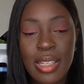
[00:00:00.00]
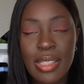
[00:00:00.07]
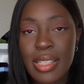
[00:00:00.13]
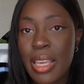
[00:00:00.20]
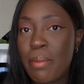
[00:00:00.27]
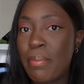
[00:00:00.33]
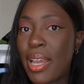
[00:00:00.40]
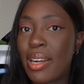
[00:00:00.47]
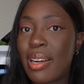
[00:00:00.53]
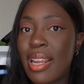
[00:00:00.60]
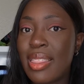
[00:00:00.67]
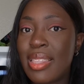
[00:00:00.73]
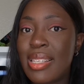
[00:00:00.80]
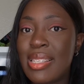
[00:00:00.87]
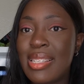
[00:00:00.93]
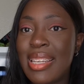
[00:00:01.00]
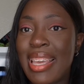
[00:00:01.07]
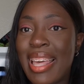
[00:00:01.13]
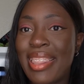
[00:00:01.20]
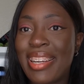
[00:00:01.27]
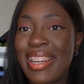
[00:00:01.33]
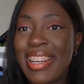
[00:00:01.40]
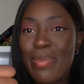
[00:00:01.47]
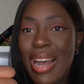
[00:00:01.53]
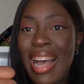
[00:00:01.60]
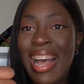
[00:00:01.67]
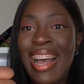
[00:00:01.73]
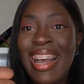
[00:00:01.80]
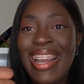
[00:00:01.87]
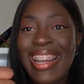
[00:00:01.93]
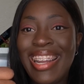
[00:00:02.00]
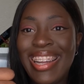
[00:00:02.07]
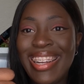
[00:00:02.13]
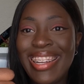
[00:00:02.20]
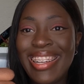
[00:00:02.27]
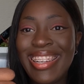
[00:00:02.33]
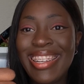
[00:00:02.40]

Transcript: Let's get better at this together. Bye.